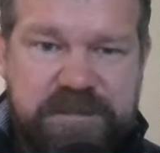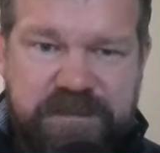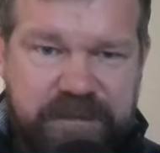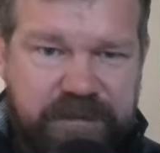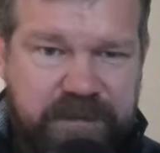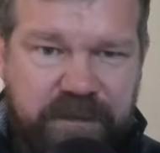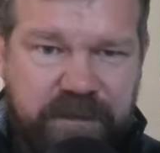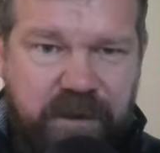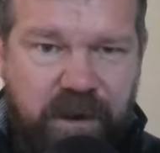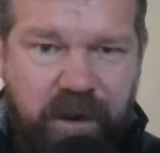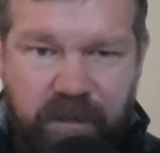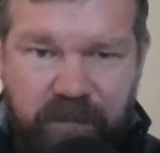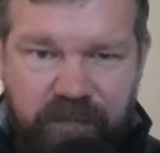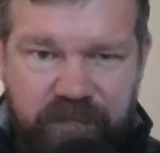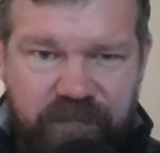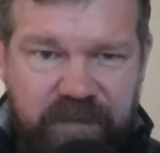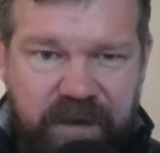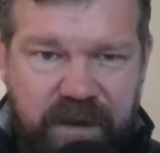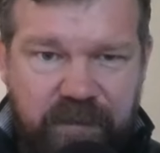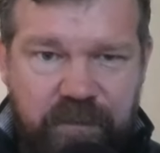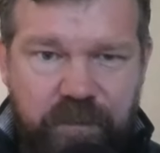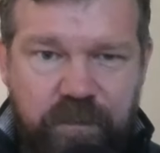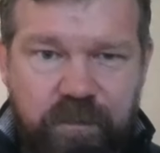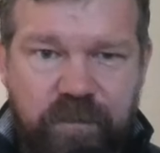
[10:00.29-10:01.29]
and the current
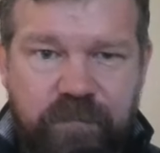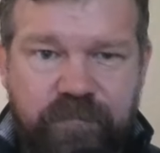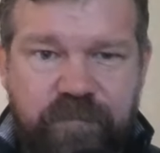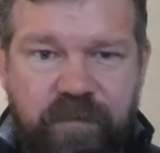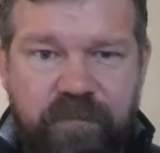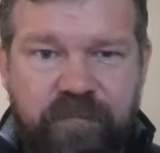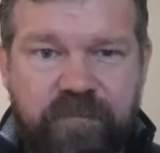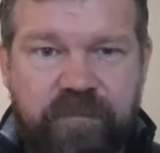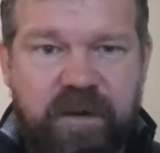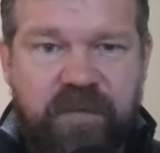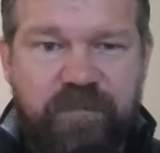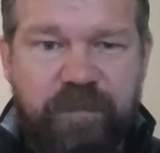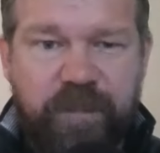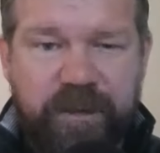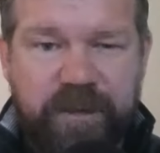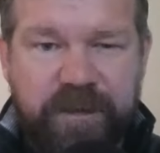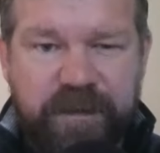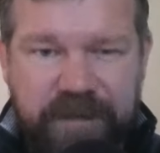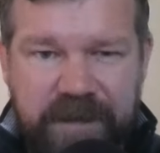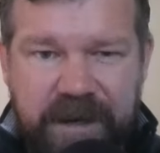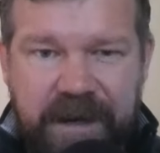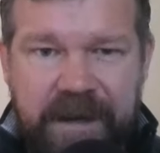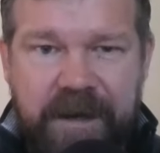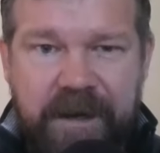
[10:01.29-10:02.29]
value of, of
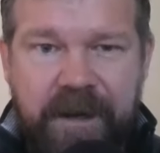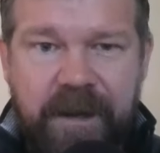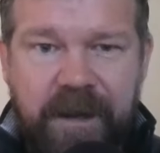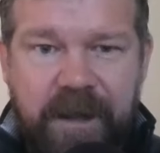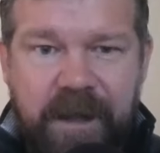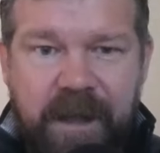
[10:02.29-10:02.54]
government debt.